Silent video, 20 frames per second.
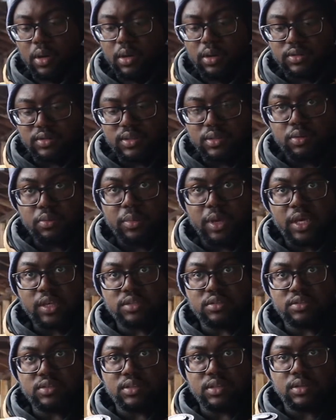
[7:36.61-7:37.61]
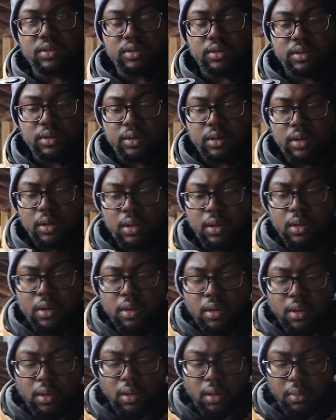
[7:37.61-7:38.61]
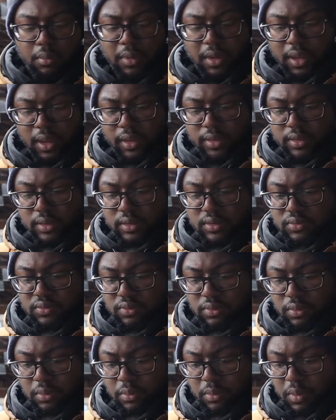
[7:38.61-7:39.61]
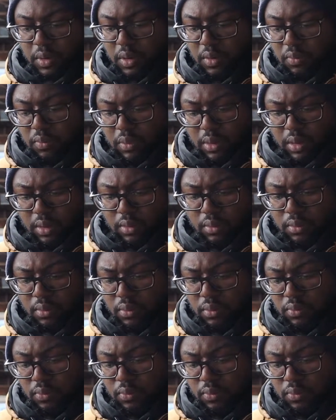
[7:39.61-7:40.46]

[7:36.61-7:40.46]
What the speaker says: Here's the new master cylinder. I got this from Goodwin